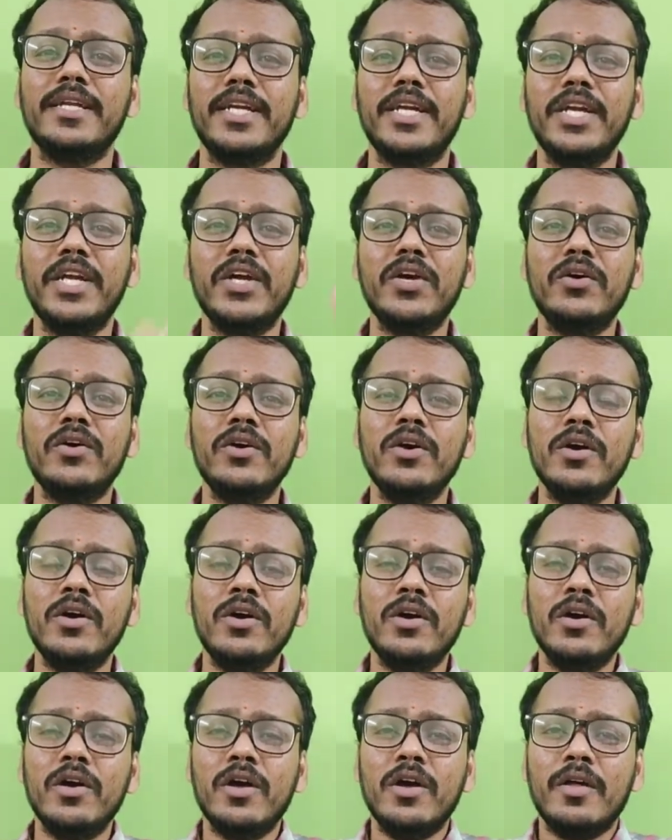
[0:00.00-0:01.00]
Here
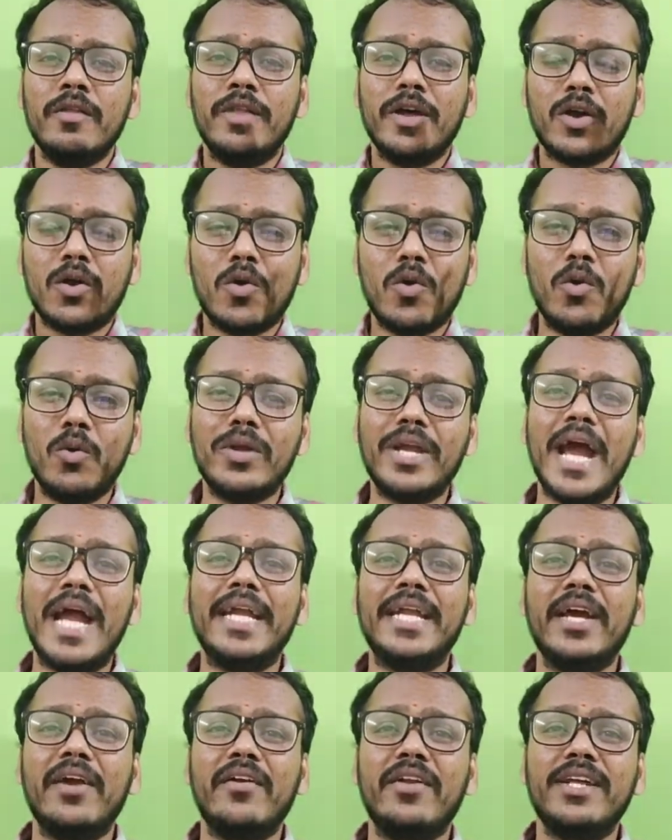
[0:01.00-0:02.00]
the code
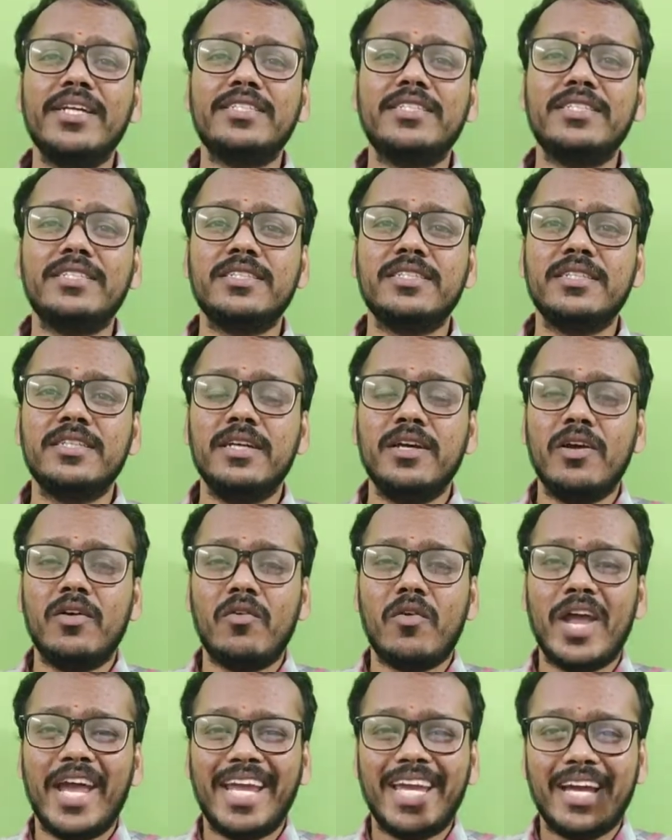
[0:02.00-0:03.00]
categories
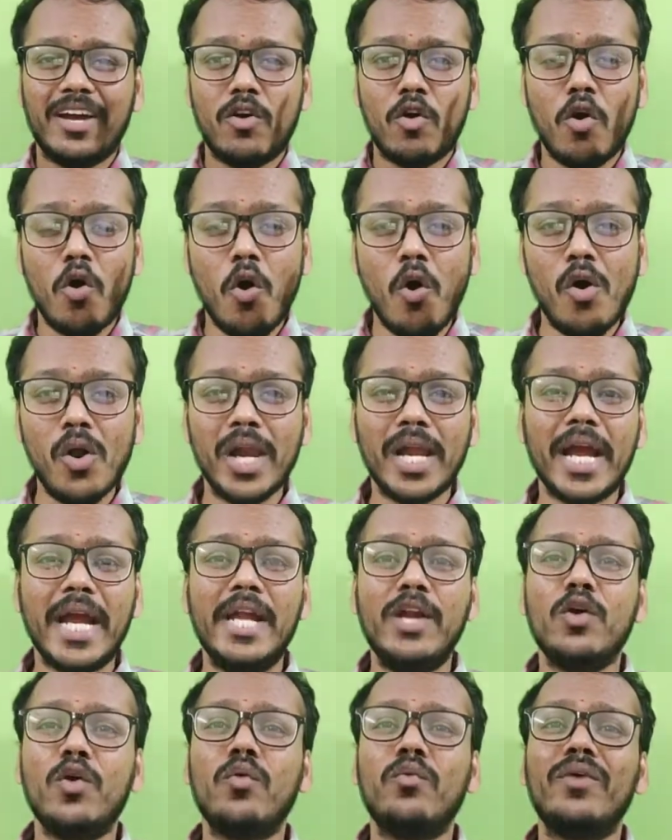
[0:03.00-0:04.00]
like all
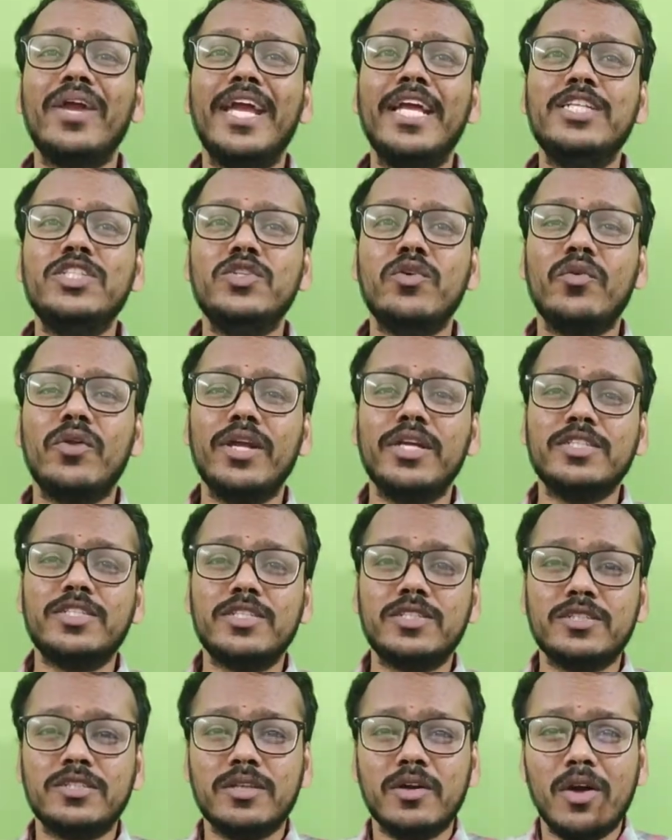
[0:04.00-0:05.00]
kind of
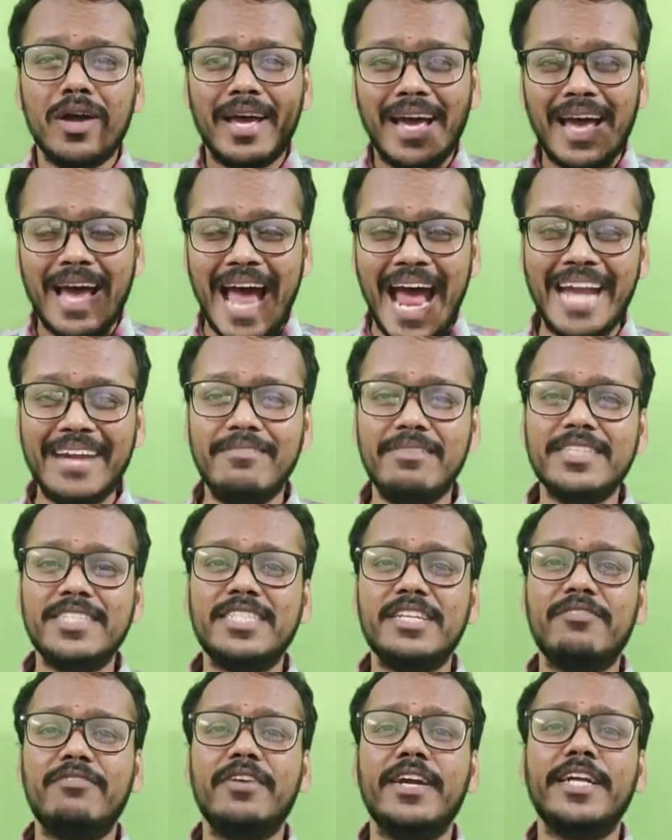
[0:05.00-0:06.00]
injuries, adverse
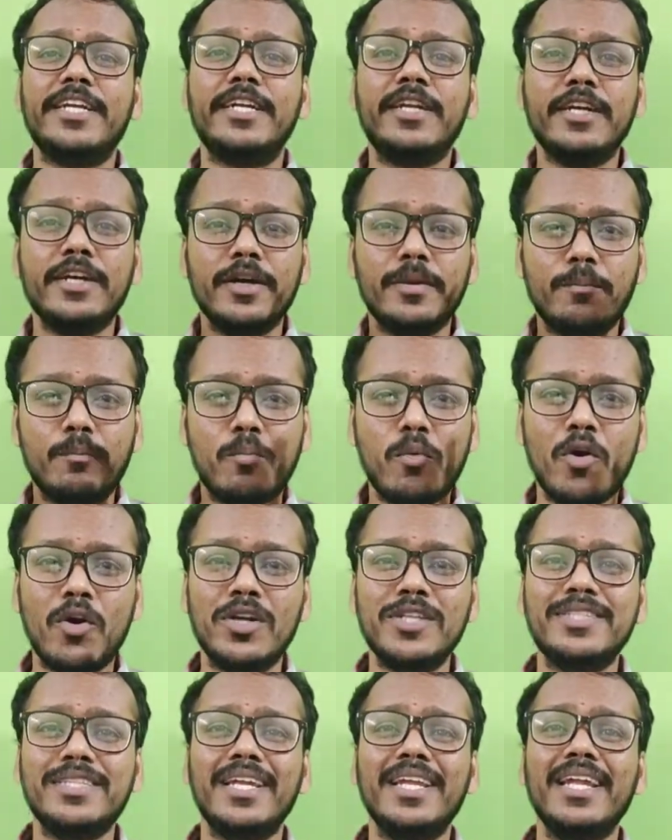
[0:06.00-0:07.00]
effect,
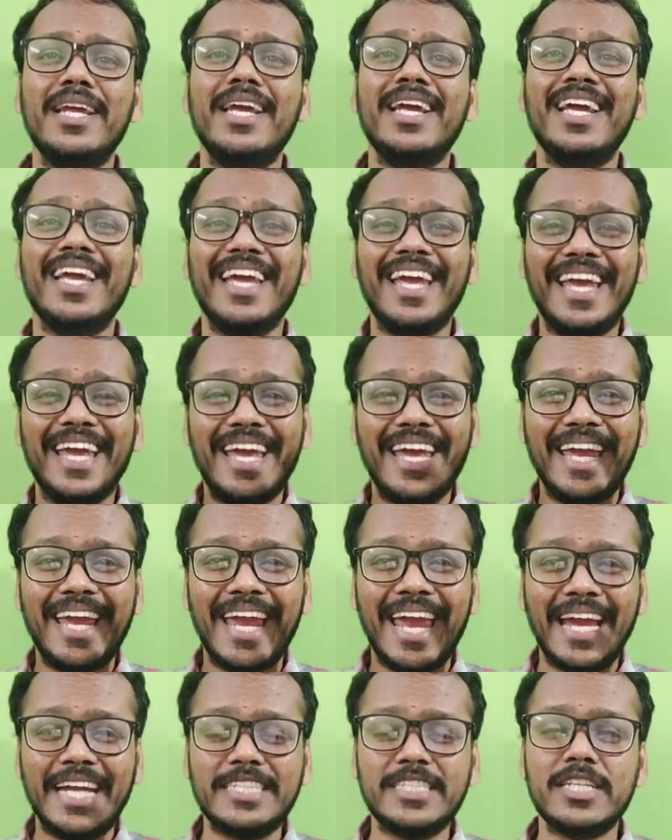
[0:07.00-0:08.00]
poisoning,
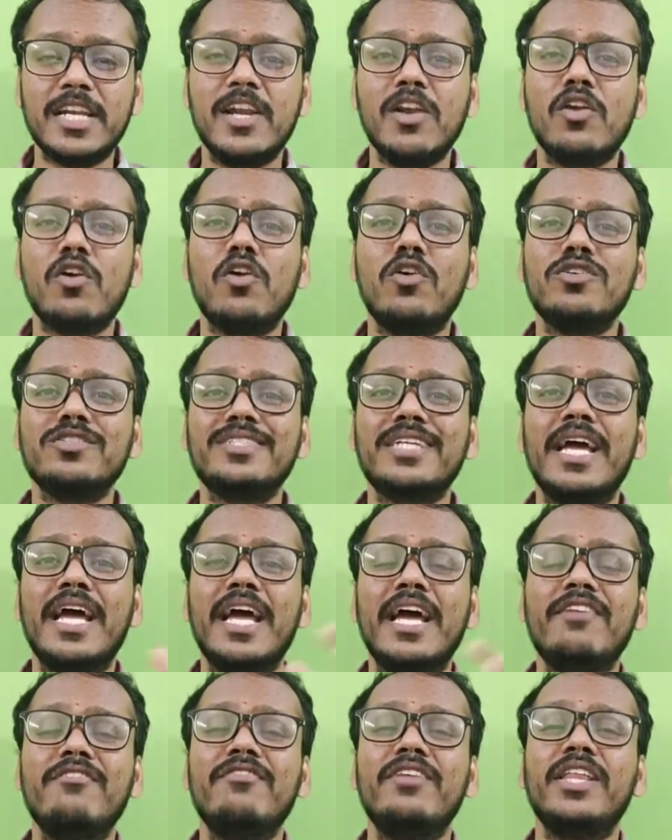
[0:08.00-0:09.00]
external cause,
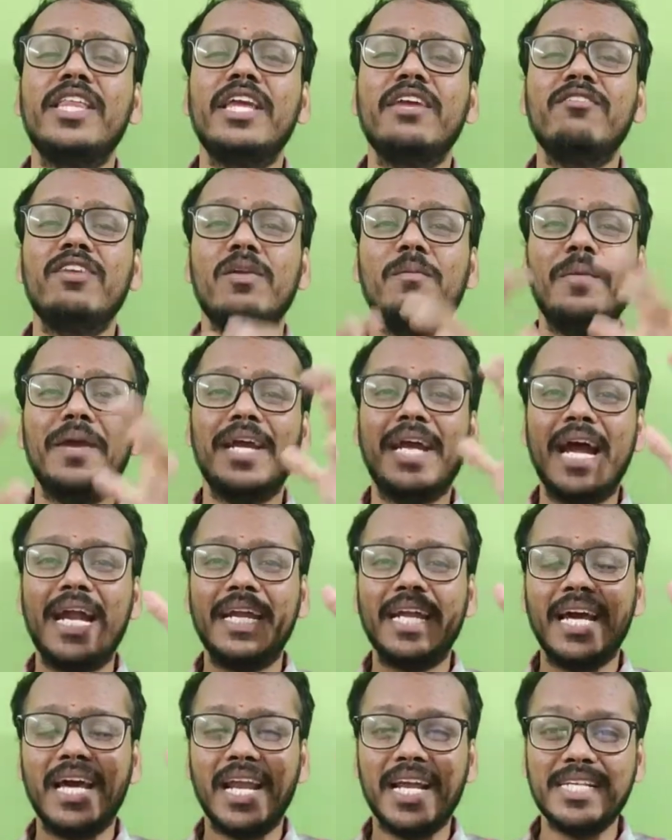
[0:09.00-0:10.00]
everything will be
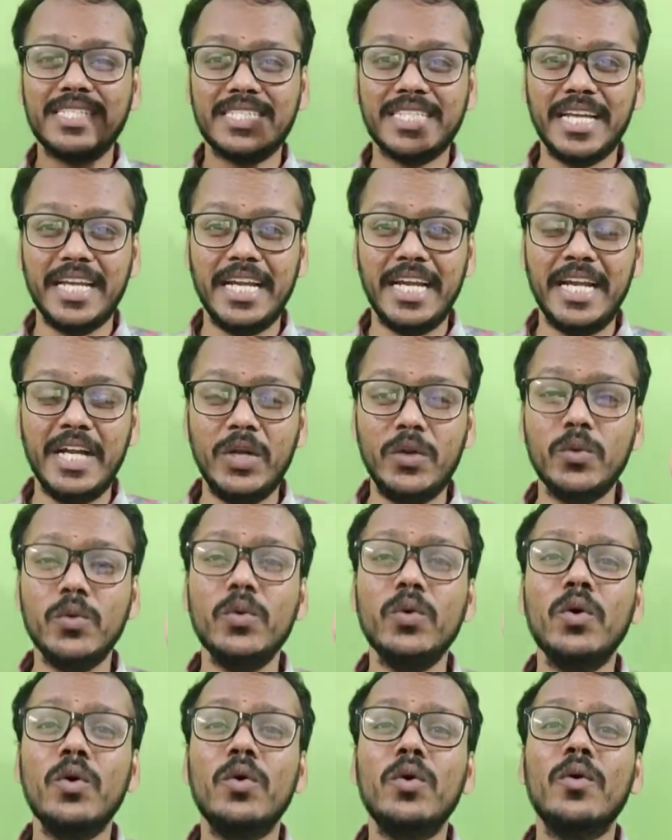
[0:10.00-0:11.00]
categorized
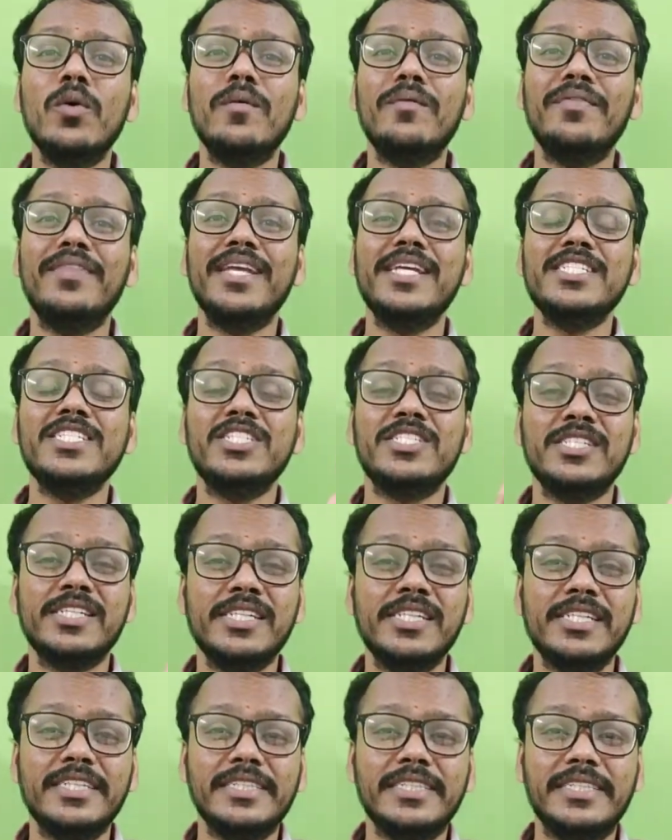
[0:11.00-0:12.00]
into this
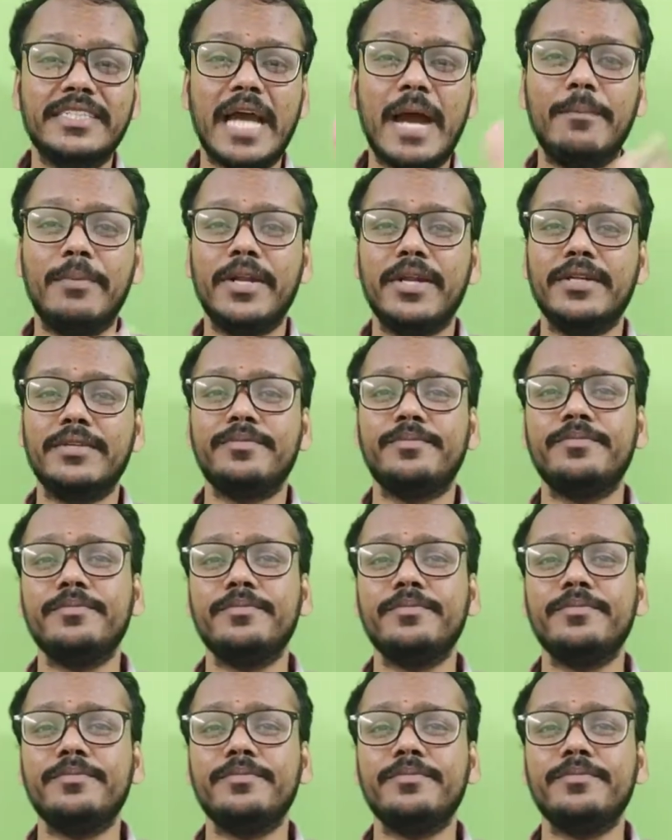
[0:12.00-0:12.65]
chapter.